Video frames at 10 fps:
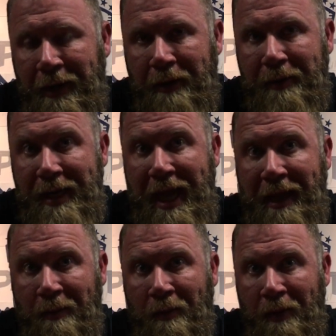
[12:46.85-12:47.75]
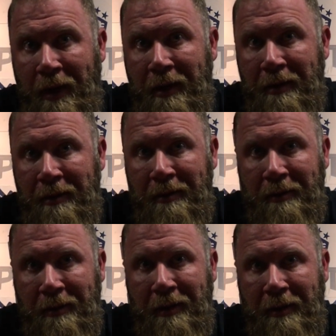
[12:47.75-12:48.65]
You know, day one.
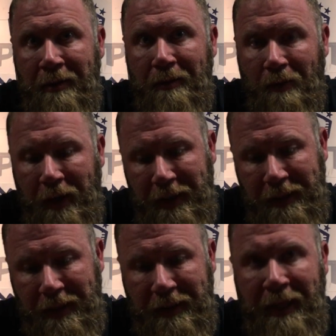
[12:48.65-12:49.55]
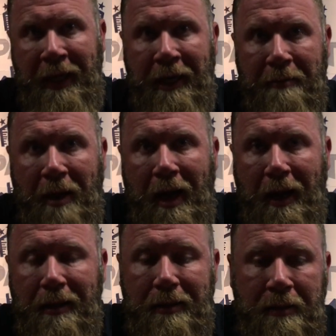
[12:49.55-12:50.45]
What is this thing in a
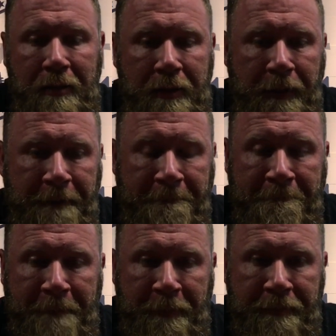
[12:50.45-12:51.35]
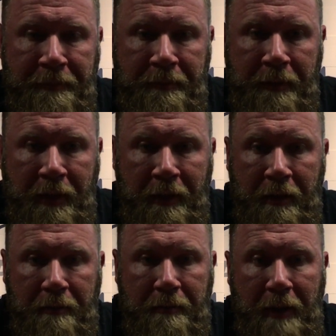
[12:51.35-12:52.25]
box?
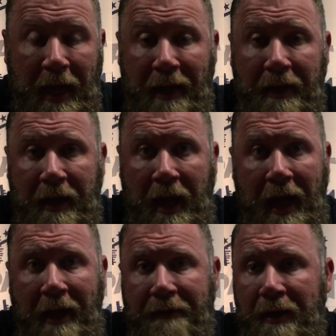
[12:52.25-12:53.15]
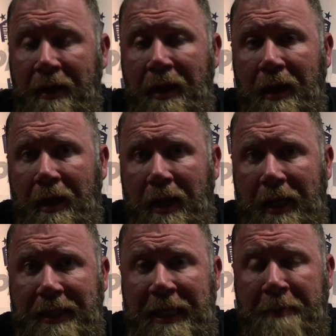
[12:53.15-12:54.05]
Um, I I have a
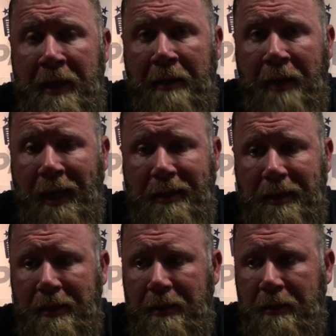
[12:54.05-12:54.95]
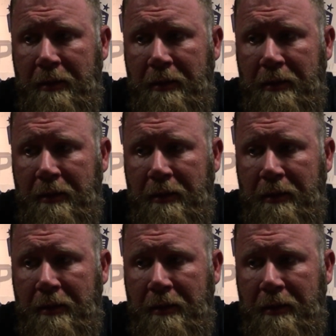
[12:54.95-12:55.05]
a D P M S.